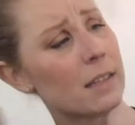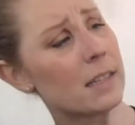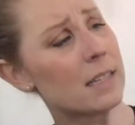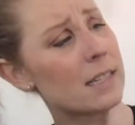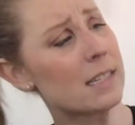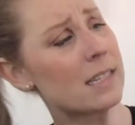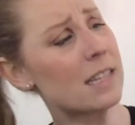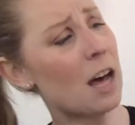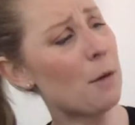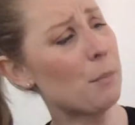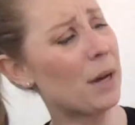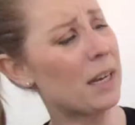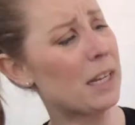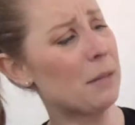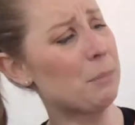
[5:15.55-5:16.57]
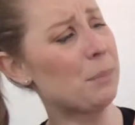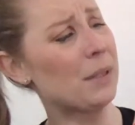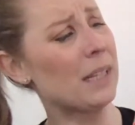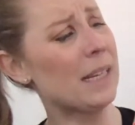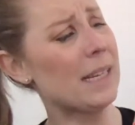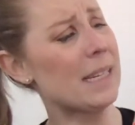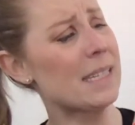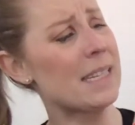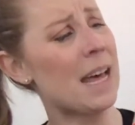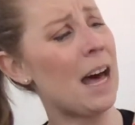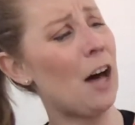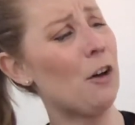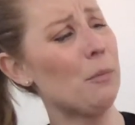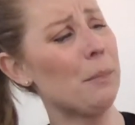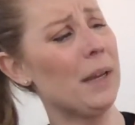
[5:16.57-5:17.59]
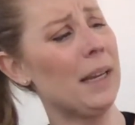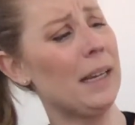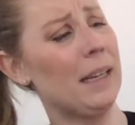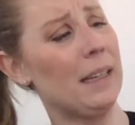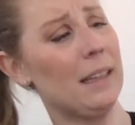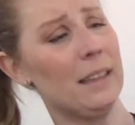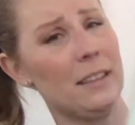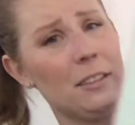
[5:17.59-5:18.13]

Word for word: Somebody, please help me.